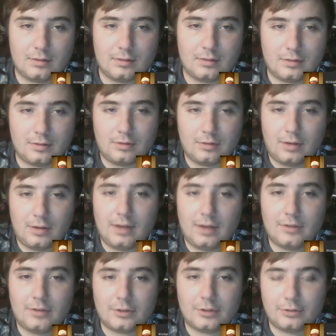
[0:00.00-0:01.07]

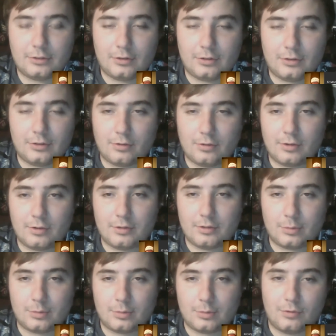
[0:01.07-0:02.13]
obviously you're going to
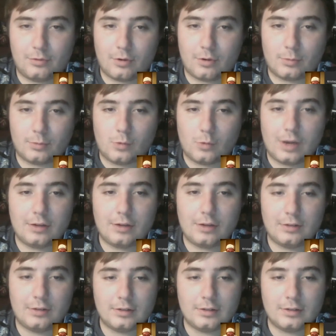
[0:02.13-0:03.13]
perform well.